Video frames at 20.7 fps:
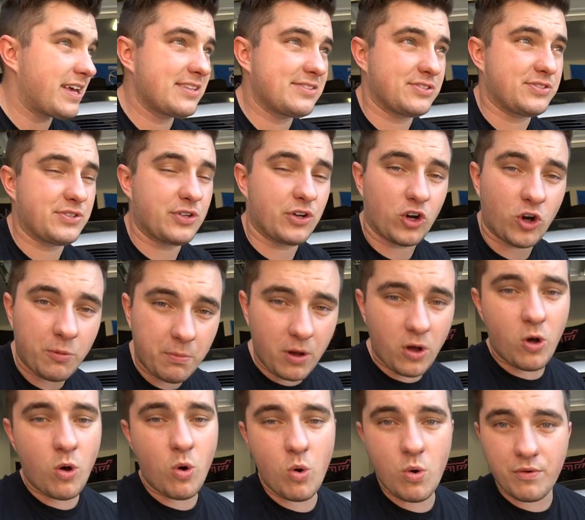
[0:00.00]
it has a
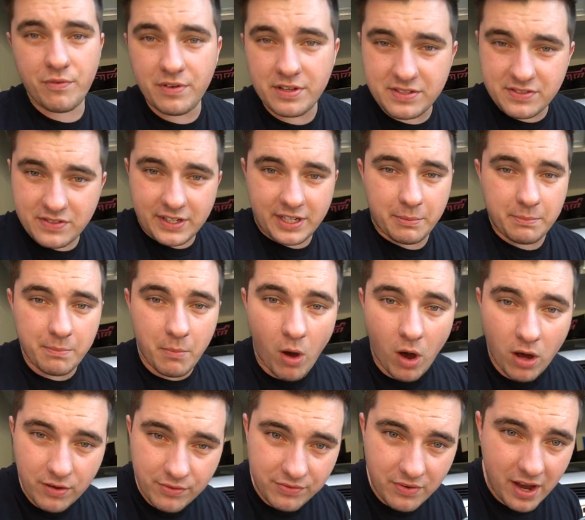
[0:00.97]
turbo or if it's like a
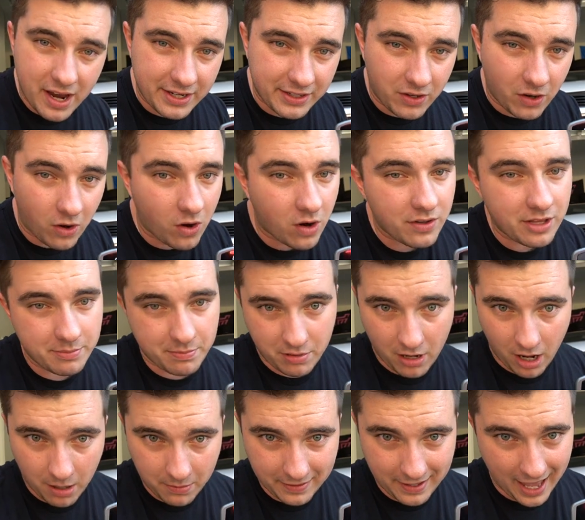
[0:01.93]
modified car, they
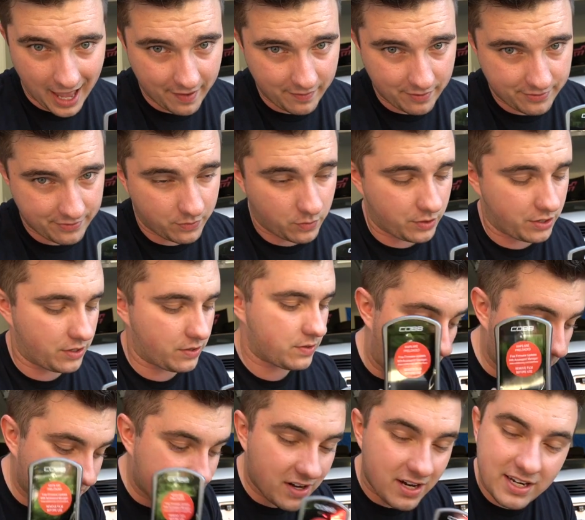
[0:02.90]
probably have it for you.
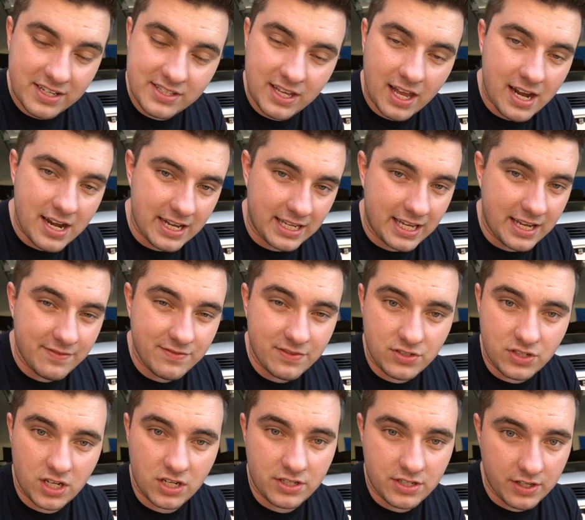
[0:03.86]
I'm very excited to give
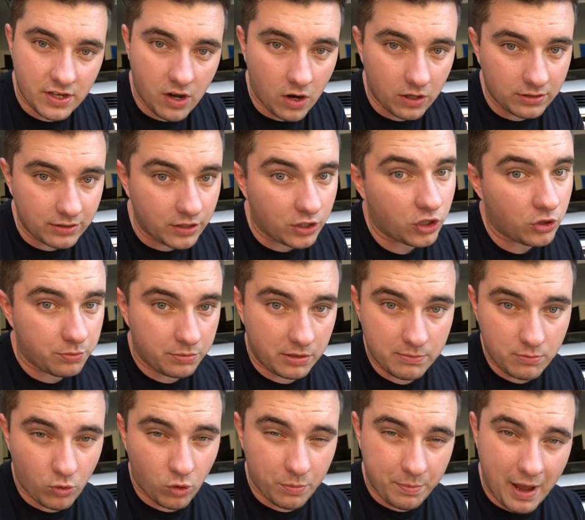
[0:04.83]
the GTR a little
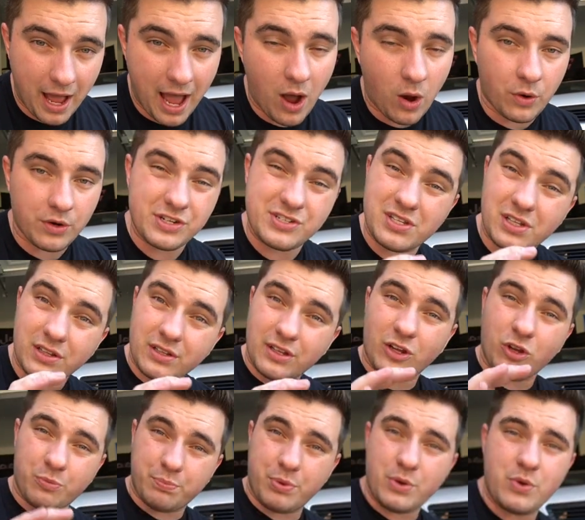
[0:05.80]
bit more power, just a
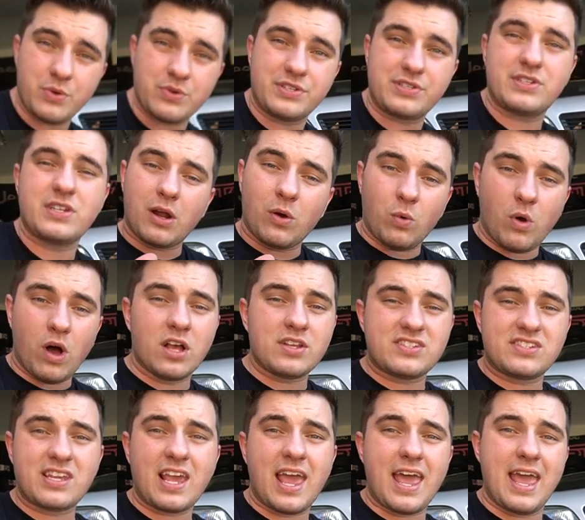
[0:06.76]
little boost. But I will
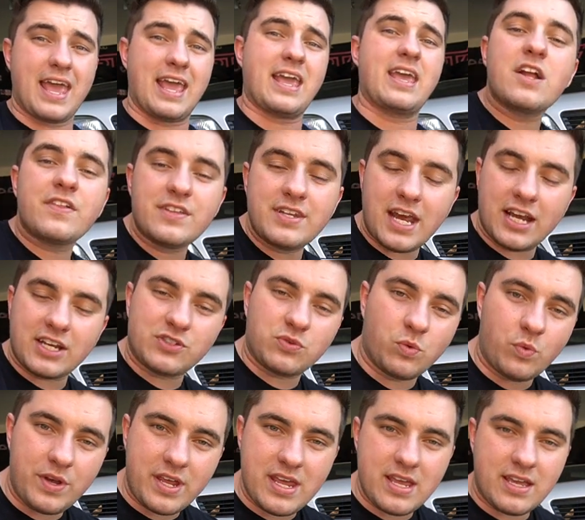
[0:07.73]
say, here in the next
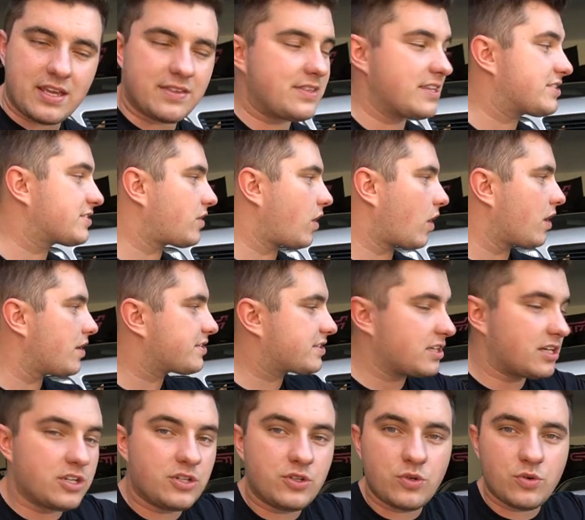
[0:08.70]
week, this car is
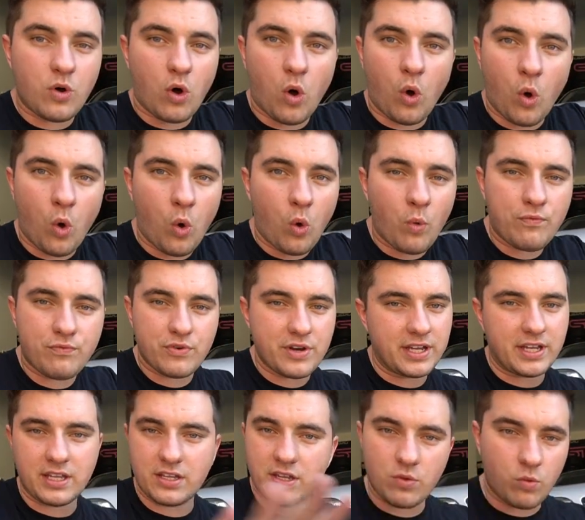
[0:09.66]
gonna do a whole
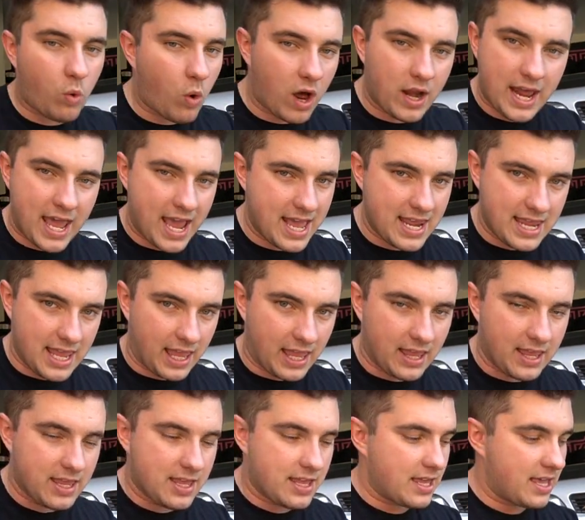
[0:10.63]
freaking
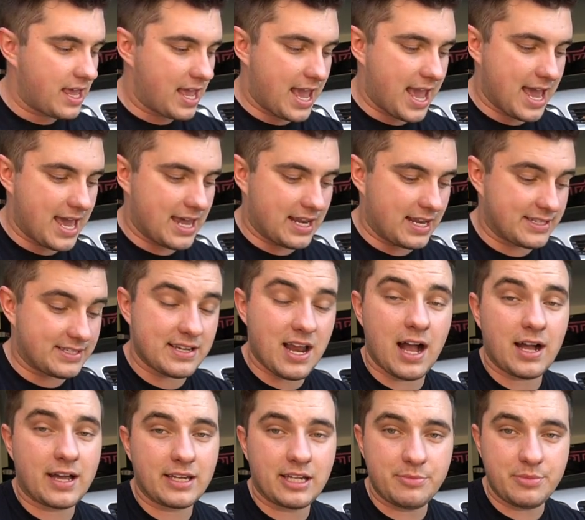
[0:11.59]
180. And it's
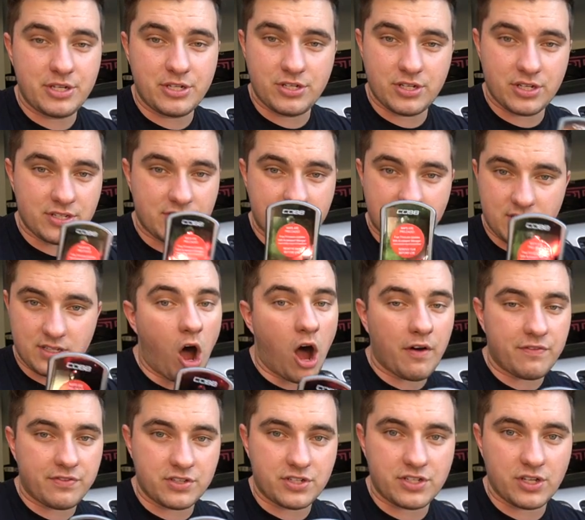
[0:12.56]
not gonna be just
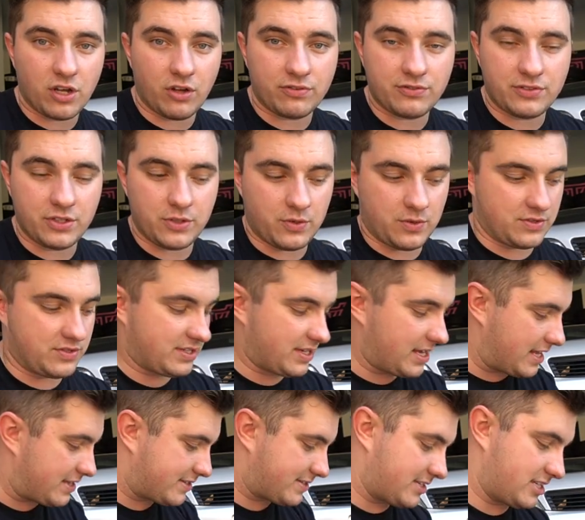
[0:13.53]
off-the-shelf tunes,
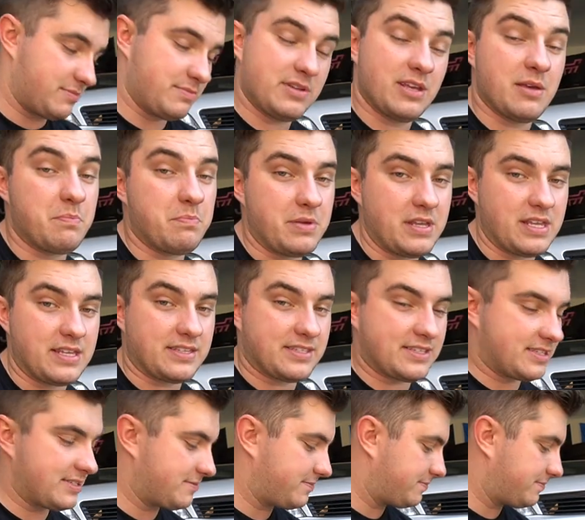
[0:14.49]
it's gonna be a beast.